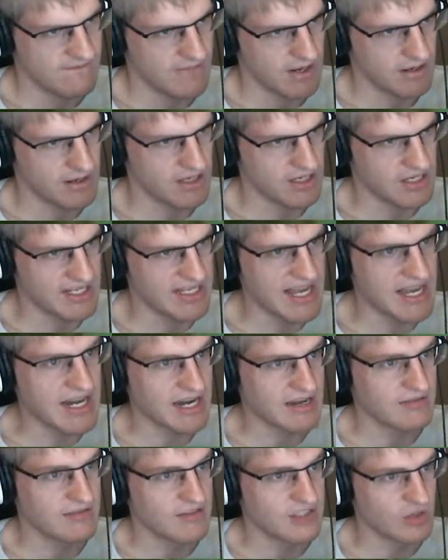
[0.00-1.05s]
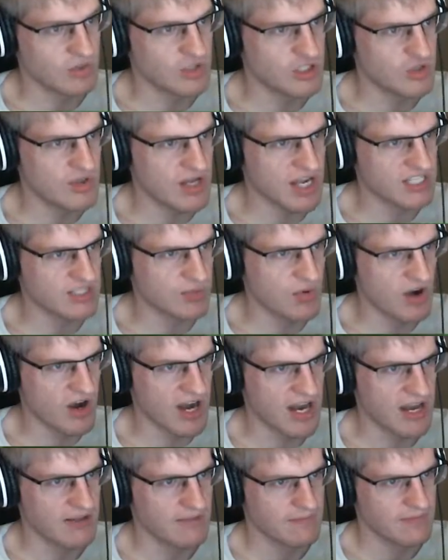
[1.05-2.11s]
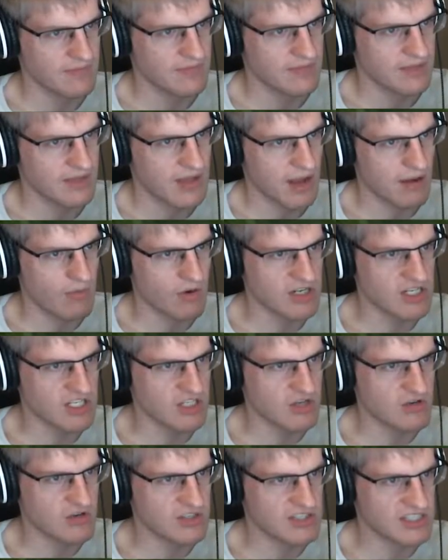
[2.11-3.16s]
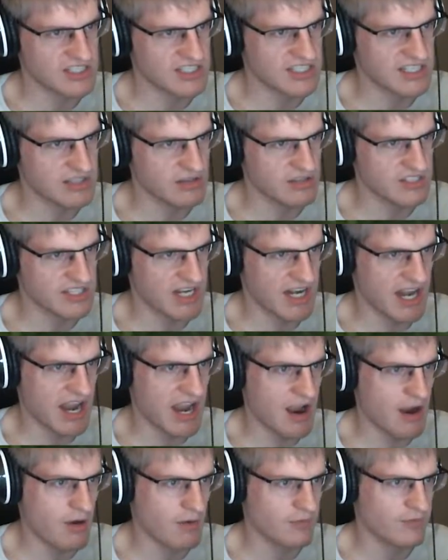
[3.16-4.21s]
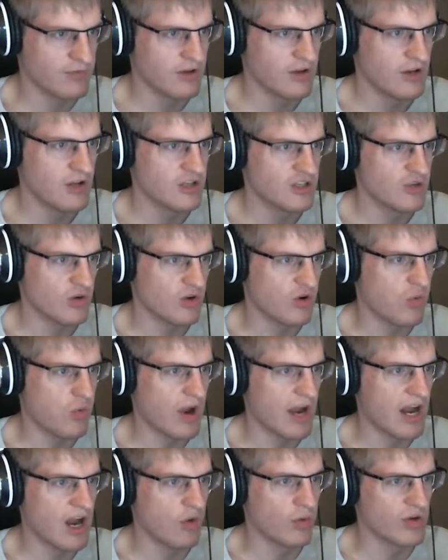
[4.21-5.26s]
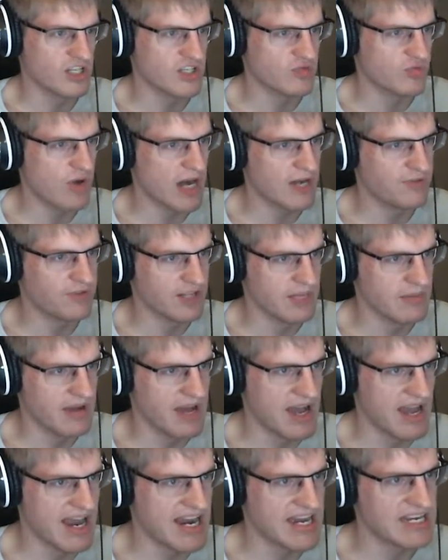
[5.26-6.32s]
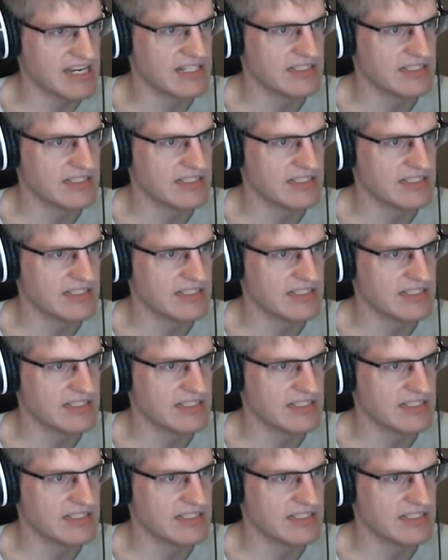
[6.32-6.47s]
I'm gonna get it. Don't you guys worry. I'm going to use the skills that I have to acquire what is rightfully mine.